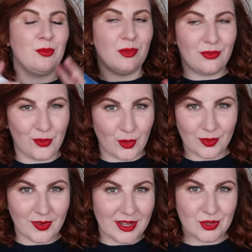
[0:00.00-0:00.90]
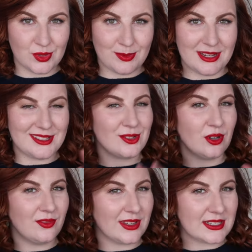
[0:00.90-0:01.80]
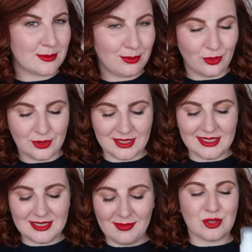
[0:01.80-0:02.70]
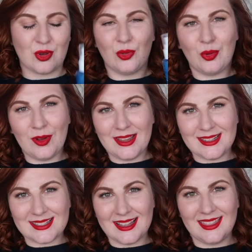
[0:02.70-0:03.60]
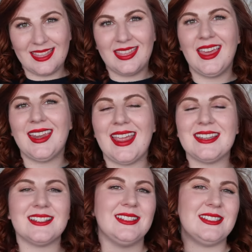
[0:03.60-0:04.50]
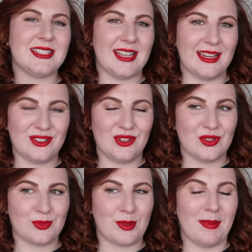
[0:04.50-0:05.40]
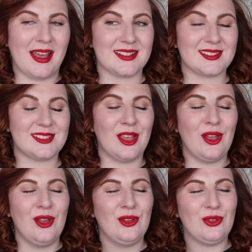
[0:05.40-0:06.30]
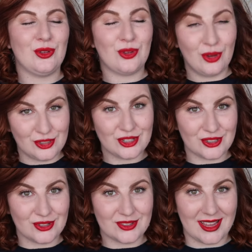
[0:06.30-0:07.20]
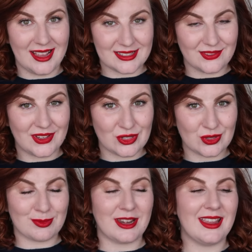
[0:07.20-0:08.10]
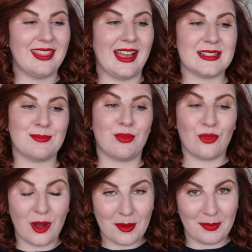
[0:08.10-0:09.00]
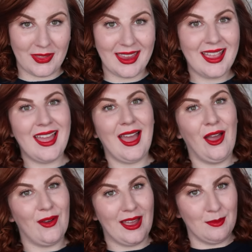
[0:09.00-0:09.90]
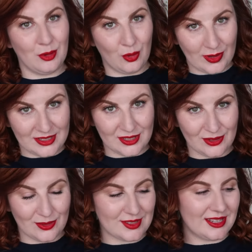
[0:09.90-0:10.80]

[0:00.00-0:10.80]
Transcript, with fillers: before facial sprays sort of exploded. So although it's theoretically designed to use with masks, you could just use it as a facial spray and that is probably how I'm going to use